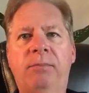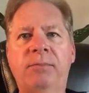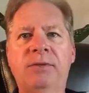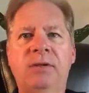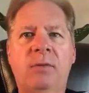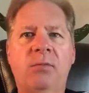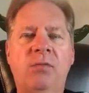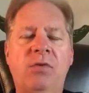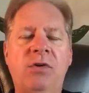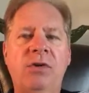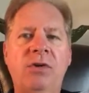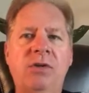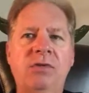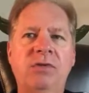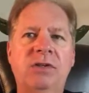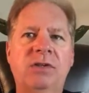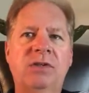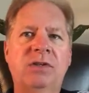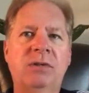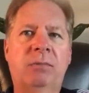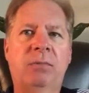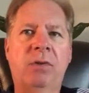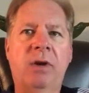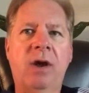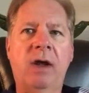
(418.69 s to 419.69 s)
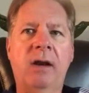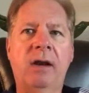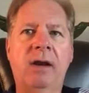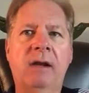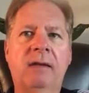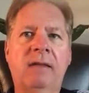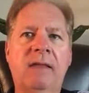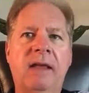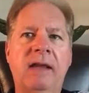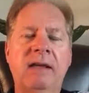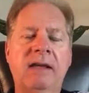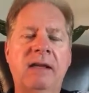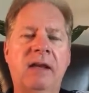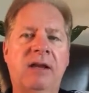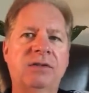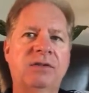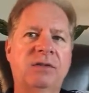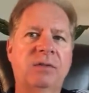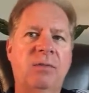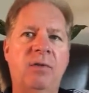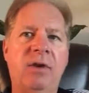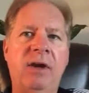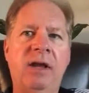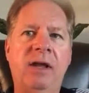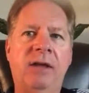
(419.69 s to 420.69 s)
Someone uses a product, they tell
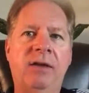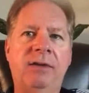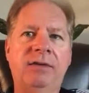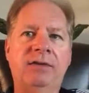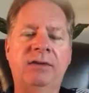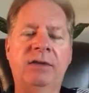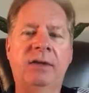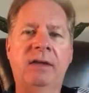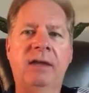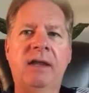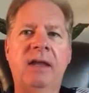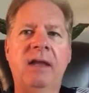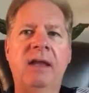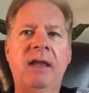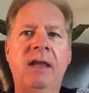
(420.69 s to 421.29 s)
someone else.